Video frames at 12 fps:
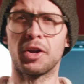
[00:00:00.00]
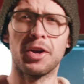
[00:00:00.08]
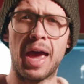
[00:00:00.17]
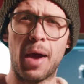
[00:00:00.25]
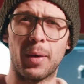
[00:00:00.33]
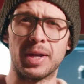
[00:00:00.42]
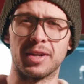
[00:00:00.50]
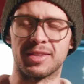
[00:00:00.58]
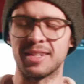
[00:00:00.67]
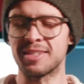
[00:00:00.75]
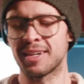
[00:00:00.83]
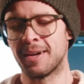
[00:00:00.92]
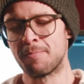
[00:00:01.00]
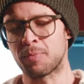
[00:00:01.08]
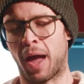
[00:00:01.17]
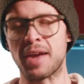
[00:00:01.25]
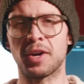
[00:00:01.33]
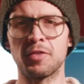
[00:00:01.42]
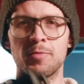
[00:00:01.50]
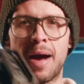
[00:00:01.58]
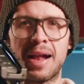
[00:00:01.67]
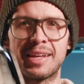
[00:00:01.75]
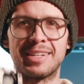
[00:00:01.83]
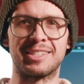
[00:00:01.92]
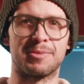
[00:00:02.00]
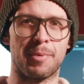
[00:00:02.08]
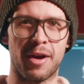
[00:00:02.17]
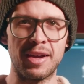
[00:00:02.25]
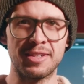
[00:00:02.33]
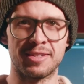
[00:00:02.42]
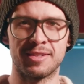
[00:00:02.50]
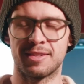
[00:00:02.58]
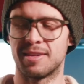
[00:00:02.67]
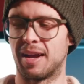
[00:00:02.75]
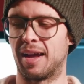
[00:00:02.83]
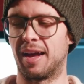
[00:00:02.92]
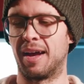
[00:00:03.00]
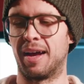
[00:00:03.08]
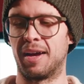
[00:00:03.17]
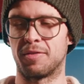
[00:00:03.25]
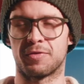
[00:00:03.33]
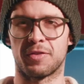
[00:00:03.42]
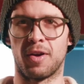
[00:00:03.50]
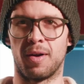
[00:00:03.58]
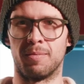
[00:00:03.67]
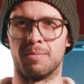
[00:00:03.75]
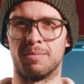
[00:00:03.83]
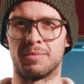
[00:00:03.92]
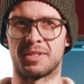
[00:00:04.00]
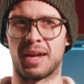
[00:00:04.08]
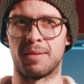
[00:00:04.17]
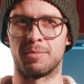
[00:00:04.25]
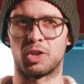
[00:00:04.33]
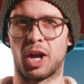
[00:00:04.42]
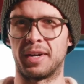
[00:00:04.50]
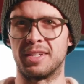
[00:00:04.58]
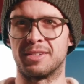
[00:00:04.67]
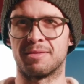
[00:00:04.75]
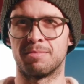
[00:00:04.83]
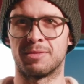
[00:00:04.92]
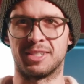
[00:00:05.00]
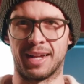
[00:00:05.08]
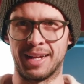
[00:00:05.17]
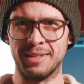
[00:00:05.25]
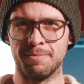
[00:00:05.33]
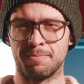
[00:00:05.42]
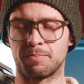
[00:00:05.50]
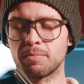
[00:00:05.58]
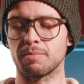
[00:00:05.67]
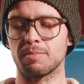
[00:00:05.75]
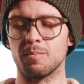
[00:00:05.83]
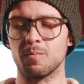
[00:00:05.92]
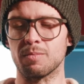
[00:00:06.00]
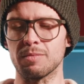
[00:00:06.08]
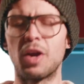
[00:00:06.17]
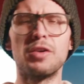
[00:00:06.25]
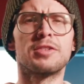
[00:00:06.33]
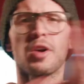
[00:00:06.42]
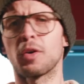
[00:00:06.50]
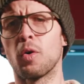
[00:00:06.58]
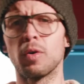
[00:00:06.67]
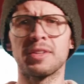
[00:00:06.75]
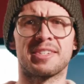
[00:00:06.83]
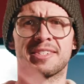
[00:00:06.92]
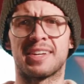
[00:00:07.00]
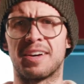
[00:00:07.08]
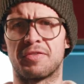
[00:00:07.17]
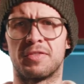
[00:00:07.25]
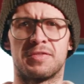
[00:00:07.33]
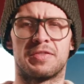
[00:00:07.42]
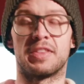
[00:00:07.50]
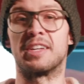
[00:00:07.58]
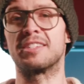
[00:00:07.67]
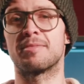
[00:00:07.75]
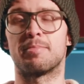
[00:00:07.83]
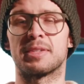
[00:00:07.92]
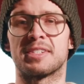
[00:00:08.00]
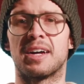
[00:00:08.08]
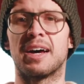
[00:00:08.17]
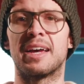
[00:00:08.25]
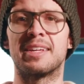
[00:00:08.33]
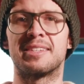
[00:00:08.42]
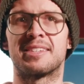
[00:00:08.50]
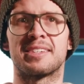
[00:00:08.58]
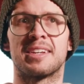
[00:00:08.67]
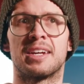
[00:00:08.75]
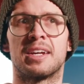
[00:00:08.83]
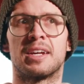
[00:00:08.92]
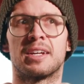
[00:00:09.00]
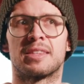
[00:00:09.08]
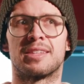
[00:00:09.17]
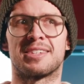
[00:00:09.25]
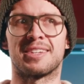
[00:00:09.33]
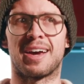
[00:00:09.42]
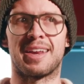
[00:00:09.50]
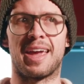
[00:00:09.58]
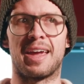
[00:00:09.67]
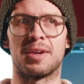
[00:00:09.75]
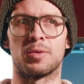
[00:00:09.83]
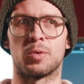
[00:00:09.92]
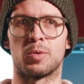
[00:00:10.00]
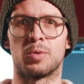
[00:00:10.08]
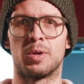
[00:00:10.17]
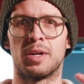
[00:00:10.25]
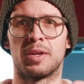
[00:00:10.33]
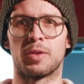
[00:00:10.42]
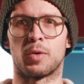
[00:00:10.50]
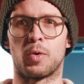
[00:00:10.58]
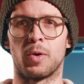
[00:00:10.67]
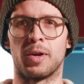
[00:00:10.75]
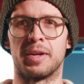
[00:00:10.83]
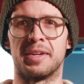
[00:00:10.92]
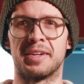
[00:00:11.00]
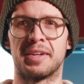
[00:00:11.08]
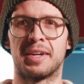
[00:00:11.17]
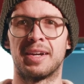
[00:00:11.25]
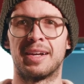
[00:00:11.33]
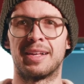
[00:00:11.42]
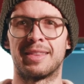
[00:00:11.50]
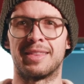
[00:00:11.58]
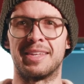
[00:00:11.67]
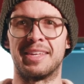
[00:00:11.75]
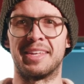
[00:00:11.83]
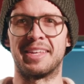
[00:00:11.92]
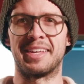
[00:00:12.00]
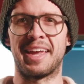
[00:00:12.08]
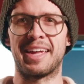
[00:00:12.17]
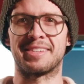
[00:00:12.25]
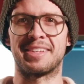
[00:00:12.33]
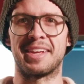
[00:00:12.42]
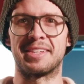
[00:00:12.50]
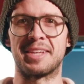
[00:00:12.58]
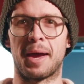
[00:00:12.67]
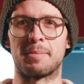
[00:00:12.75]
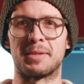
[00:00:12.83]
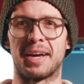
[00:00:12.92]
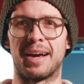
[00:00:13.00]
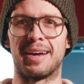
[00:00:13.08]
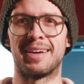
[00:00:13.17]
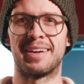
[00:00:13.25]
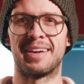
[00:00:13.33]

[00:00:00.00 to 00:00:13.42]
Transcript: know how I got this. I got it from AliExpress from some Chinese seller who's got all the stuff for this besides the side handle, the hood, the SD adapter.